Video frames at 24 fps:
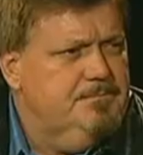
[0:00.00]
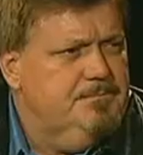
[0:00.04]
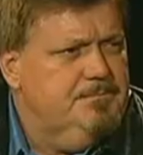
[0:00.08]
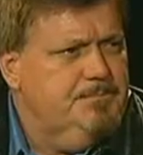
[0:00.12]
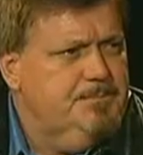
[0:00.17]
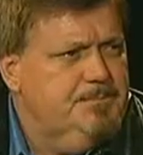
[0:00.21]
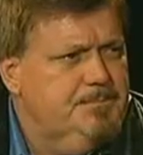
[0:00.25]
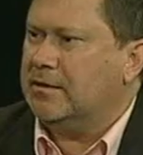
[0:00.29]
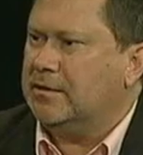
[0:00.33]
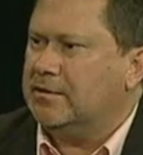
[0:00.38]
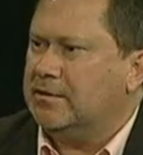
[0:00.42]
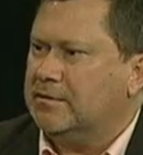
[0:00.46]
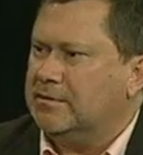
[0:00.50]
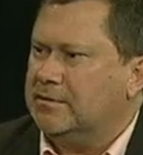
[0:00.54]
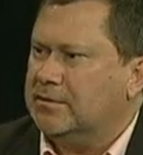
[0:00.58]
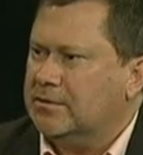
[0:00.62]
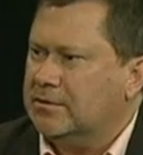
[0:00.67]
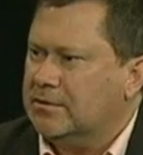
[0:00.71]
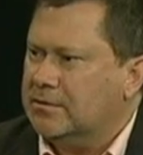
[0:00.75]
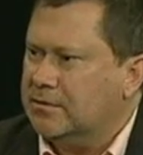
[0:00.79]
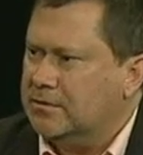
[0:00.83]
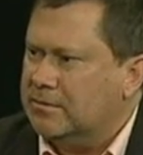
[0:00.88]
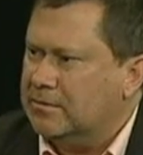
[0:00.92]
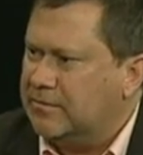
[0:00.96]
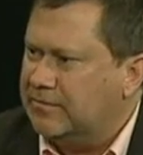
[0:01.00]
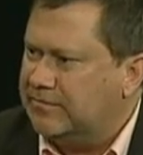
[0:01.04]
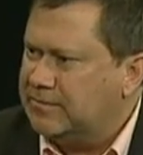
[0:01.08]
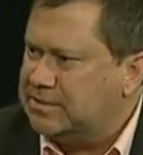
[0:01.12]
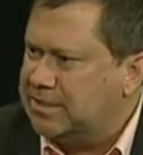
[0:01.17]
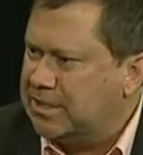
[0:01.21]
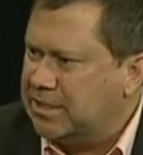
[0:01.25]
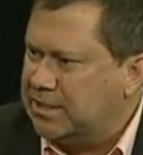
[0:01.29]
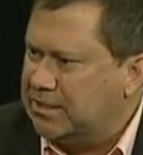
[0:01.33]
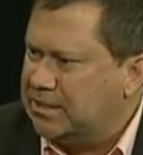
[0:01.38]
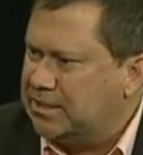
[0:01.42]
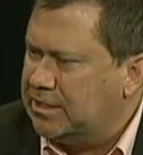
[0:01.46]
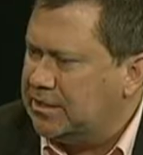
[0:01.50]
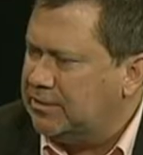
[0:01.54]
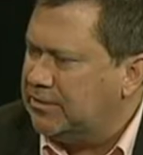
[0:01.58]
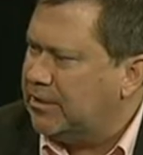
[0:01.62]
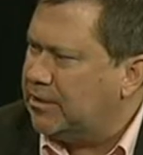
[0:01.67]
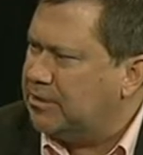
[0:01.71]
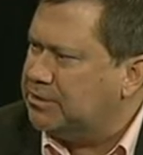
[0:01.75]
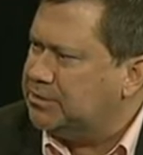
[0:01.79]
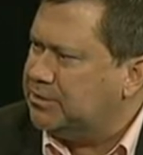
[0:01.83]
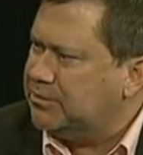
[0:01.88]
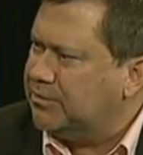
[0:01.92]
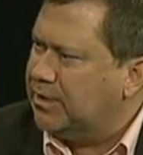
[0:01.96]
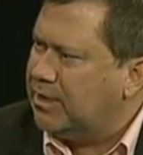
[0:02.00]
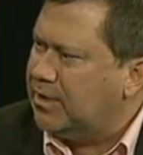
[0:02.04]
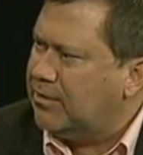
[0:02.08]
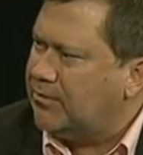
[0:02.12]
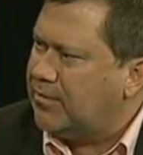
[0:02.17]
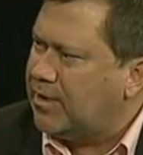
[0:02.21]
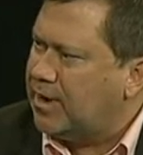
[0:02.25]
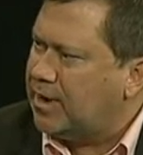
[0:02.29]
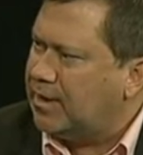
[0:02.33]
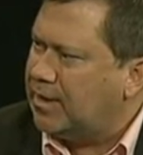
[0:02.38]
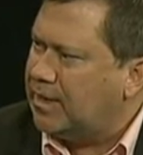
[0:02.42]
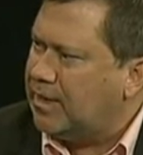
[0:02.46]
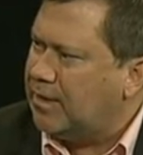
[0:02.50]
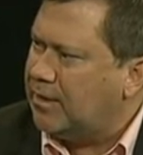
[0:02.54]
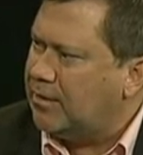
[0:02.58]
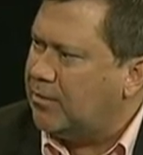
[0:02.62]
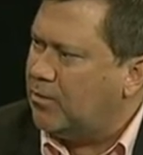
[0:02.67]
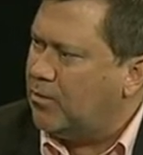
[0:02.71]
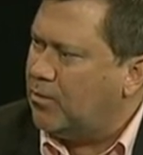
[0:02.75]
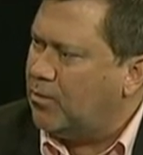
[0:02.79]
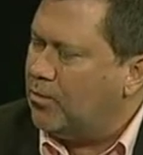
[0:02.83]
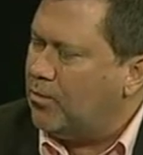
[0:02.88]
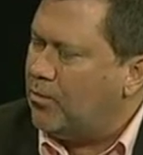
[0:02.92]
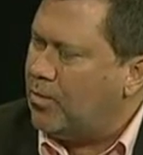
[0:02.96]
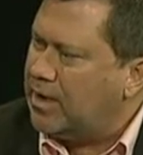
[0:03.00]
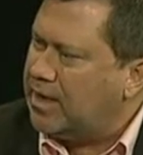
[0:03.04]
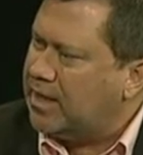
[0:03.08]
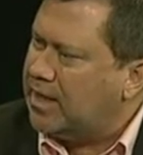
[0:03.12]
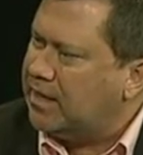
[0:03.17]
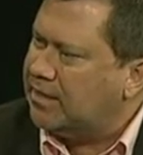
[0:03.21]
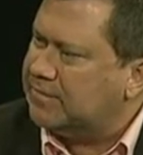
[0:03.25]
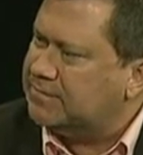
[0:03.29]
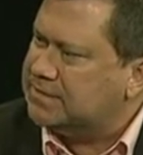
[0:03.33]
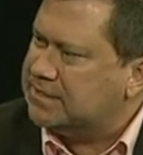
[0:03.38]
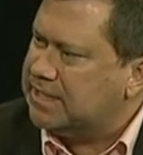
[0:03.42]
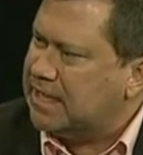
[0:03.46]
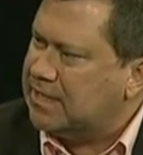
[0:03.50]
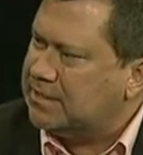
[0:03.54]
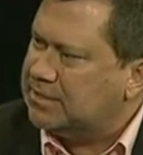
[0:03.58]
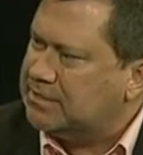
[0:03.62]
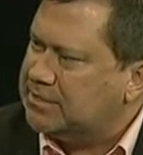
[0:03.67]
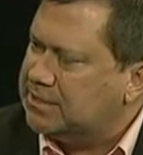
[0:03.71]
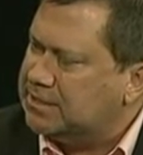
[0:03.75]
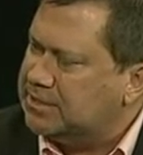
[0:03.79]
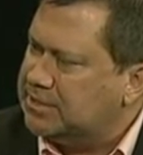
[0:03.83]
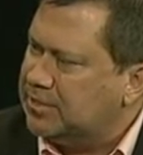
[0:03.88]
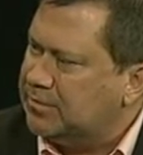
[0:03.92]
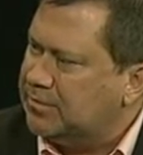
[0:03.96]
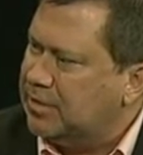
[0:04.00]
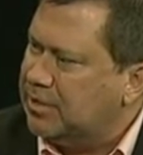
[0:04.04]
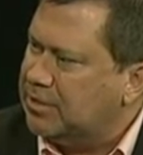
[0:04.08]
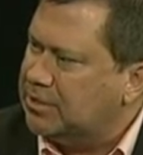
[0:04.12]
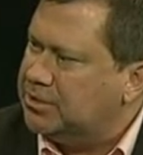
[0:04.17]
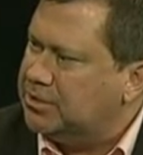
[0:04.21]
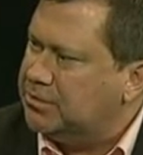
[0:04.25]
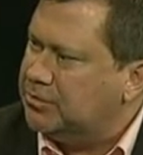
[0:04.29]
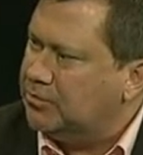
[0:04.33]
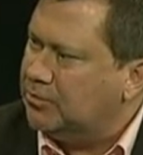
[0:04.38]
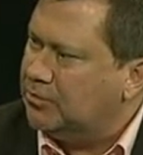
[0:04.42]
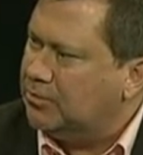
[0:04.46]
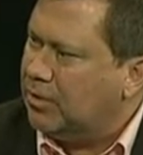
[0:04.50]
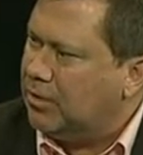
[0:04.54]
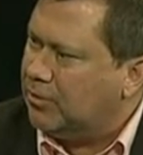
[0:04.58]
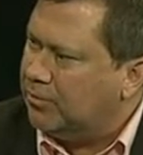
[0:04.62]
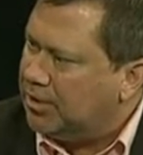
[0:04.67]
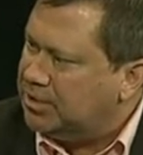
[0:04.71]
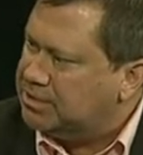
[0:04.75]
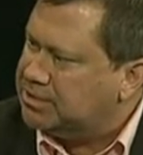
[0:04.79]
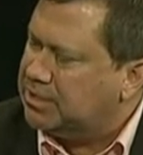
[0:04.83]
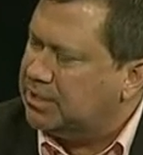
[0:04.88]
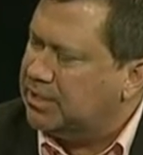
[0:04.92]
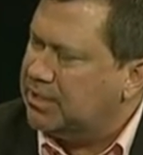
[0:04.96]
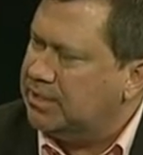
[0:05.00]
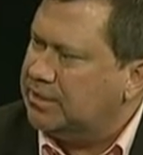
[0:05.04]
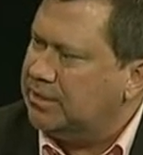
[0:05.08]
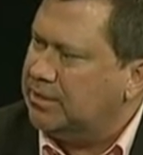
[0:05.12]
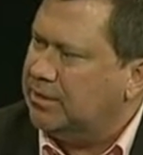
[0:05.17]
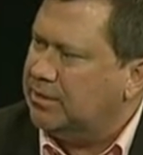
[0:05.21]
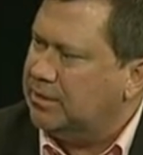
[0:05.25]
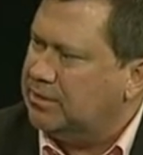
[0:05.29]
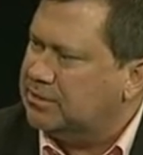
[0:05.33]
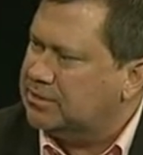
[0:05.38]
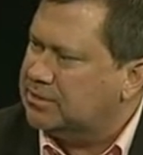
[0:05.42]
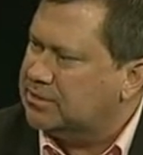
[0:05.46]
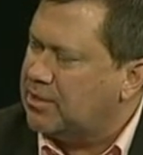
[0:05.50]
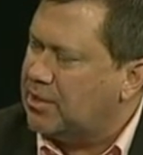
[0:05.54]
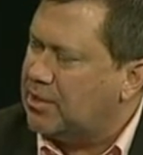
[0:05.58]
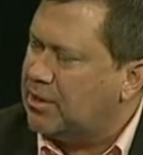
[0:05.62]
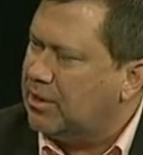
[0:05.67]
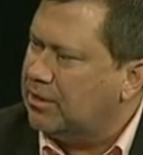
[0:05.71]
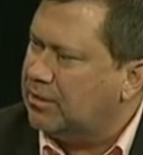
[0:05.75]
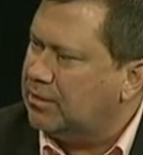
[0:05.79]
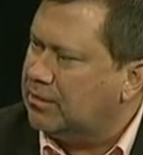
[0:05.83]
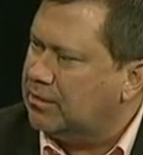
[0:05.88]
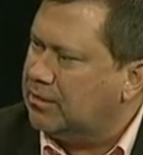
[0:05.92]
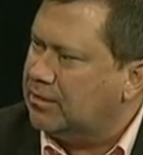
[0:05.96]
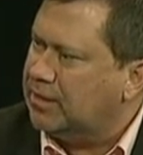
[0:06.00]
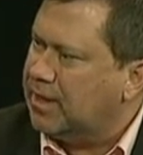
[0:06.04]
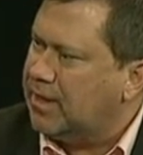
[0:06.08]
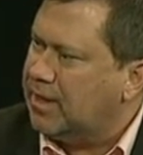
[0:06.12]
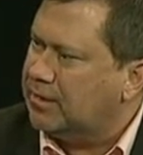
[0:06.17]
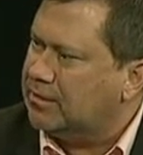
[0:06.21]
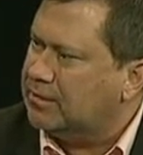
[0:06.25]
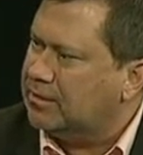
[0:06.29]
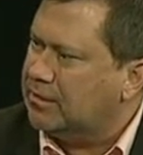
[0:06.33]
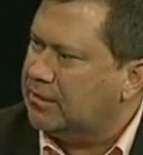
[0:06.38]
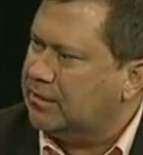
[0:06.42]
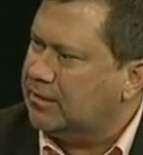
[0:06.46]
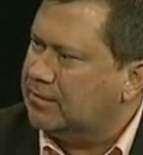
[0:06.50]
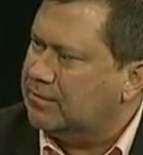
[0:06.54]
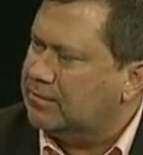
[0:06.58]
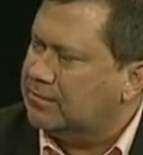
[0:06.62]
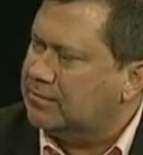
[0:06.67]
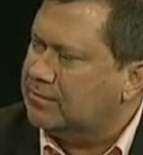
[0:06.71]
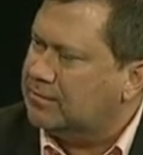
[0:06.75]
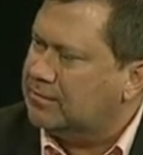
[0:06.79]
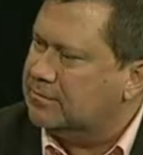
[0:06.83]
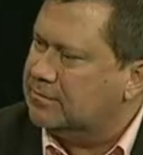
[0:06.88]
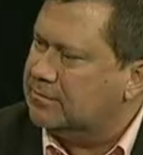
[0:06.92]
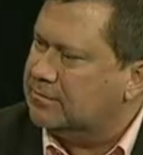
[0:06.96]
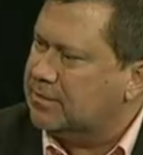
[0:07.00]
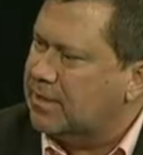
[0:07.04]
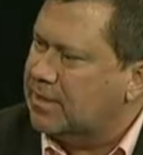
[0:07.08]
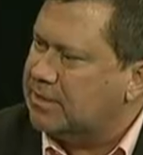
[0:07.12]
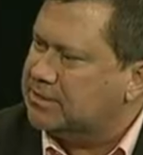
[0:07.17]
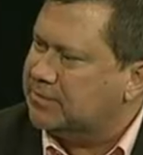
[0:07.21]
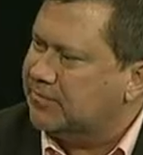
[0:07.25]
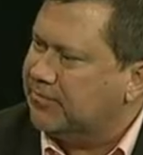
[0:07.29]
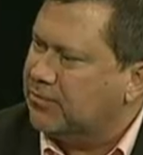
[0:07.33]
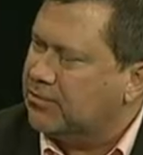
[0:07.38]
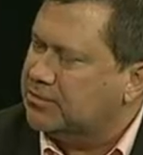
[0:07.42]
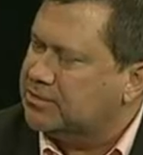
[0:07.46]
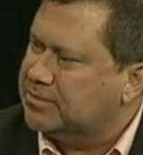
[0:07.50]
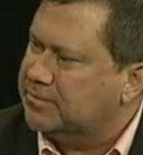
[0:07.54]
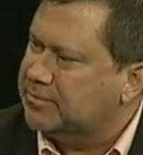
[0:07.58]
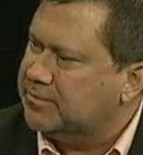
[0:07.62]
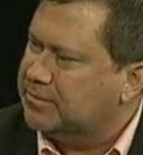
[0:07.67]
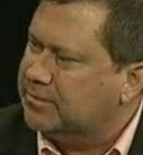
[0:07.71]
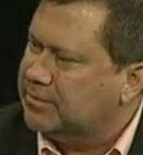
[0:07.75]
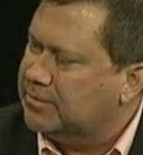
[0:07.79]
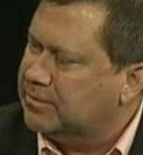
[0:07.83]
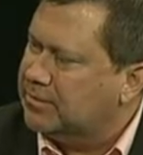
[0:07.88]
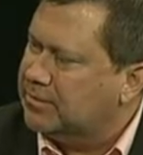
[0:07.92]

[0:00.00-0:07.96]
Now, the facility that you're in right now, what kind of sound system did you originally install in that house of worship?